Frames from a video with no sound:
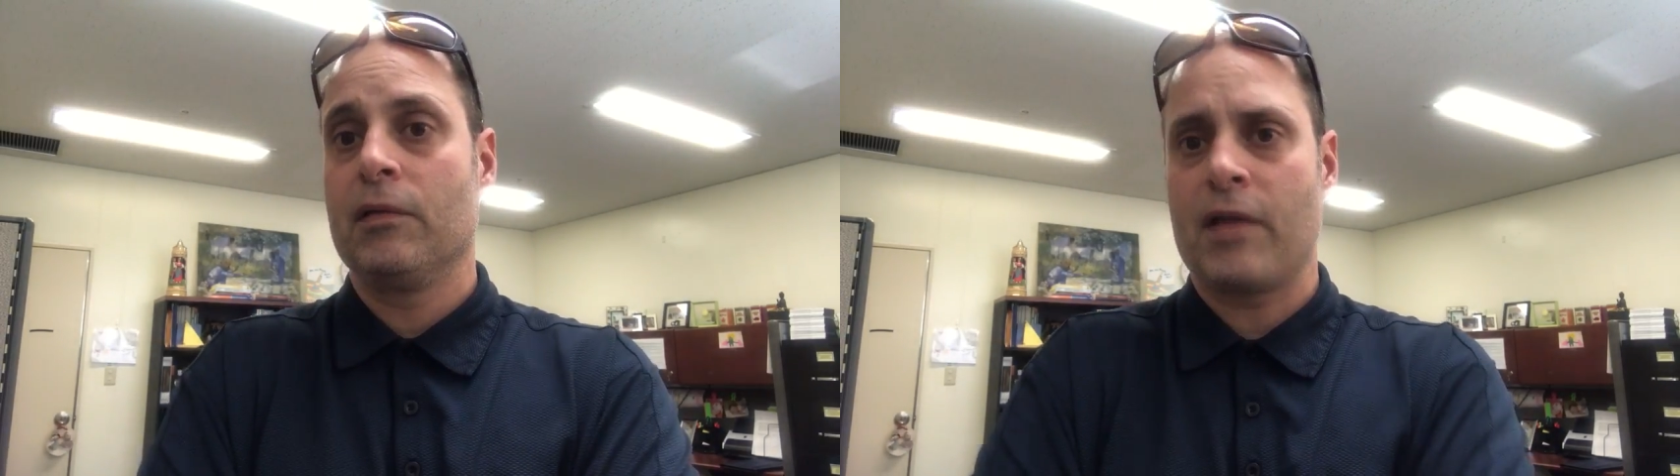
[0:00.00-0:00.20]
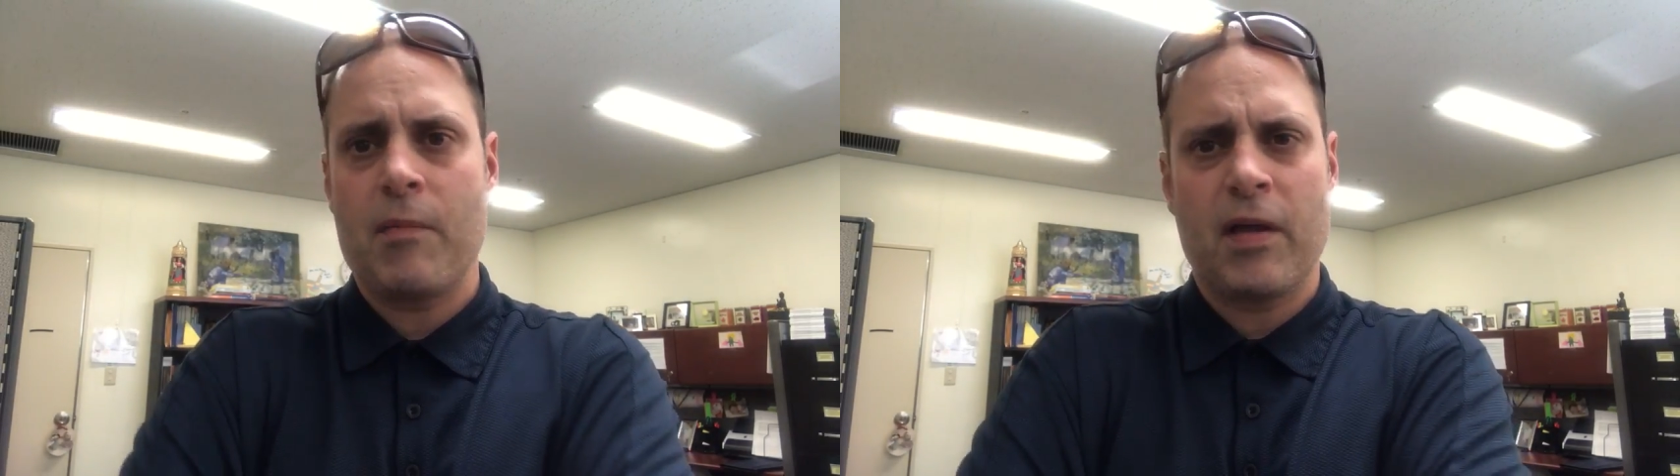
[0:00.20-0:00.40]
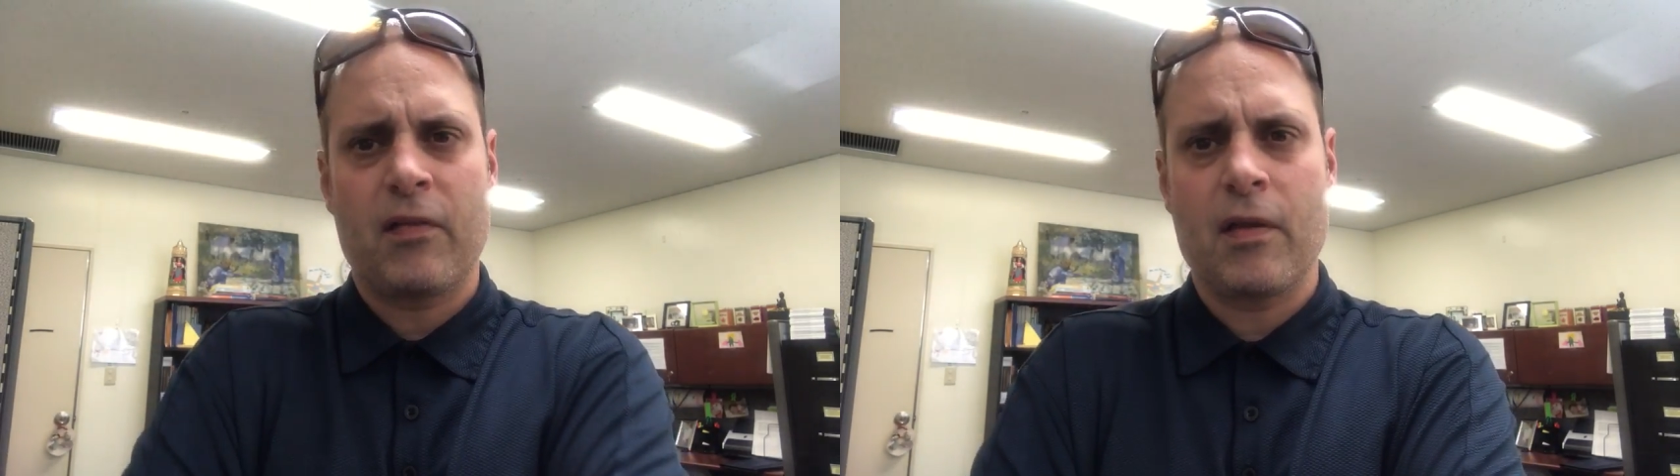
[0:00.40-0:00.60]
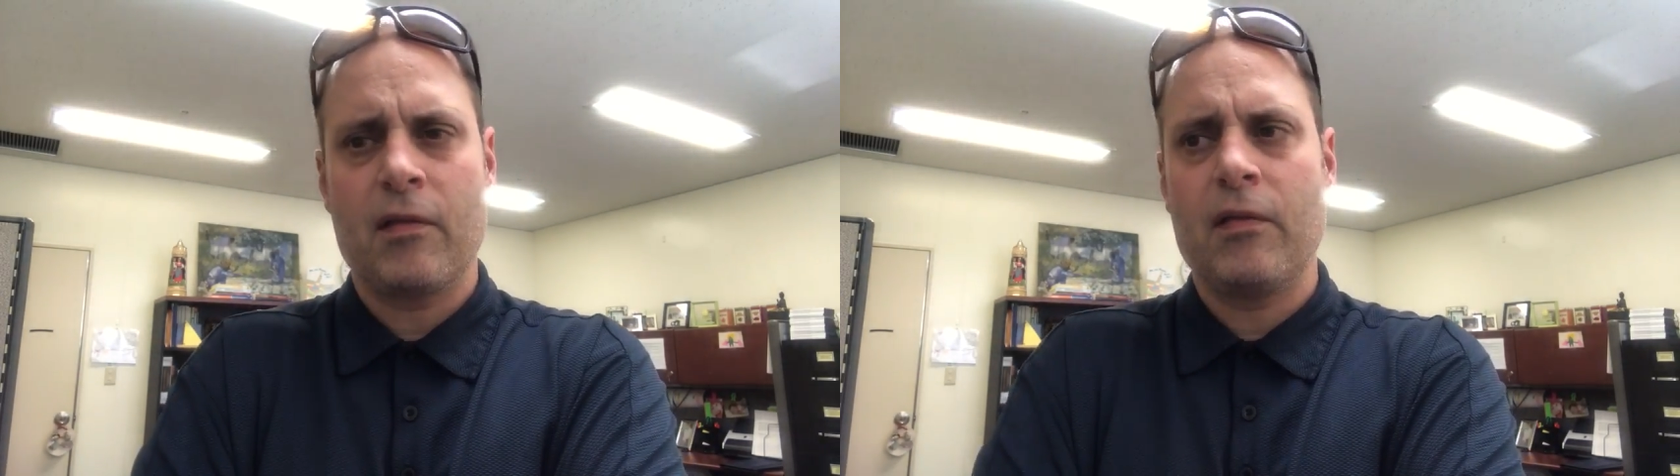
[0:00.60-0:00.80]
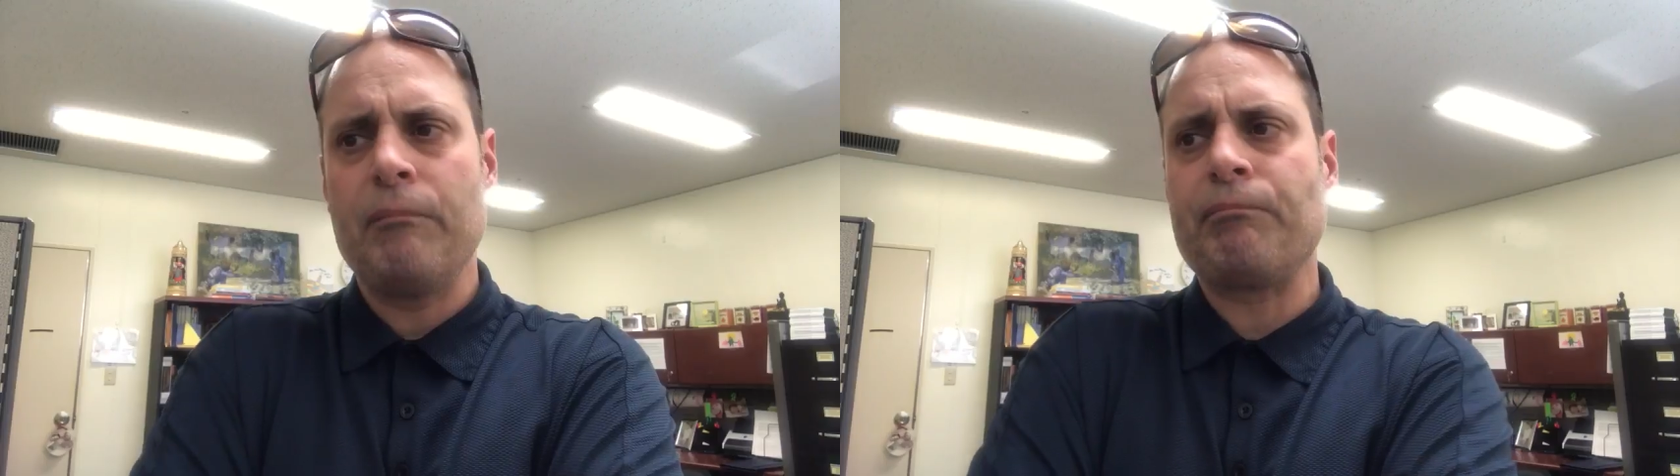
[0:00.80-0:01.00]
Does that make
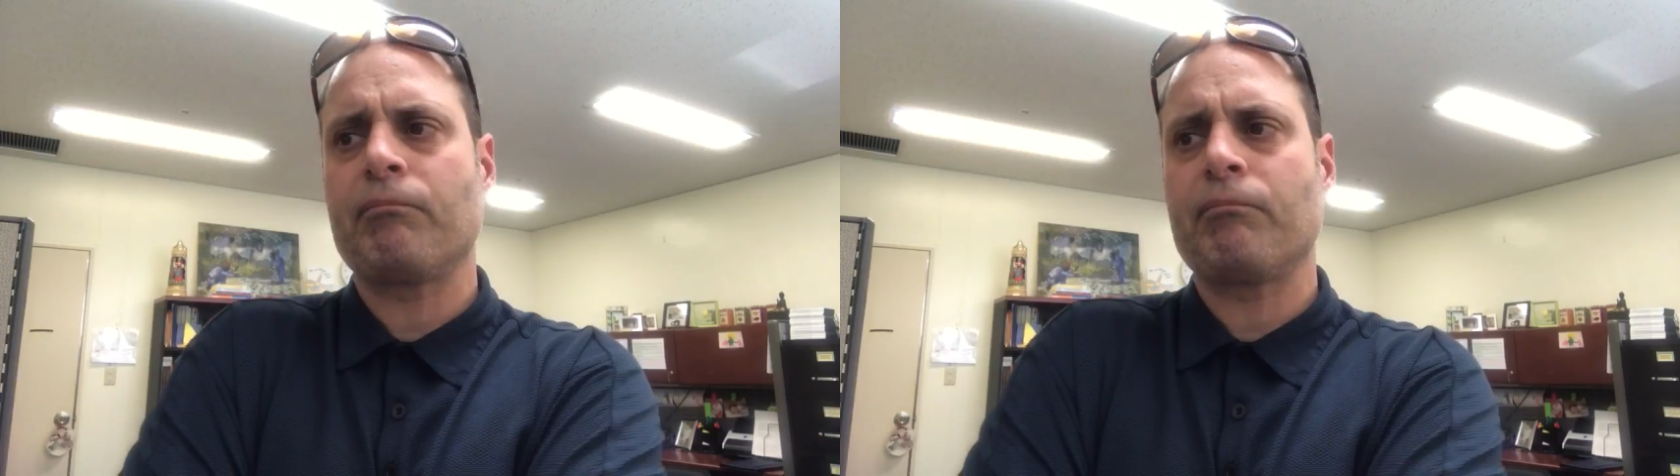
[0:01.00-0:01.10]
sense?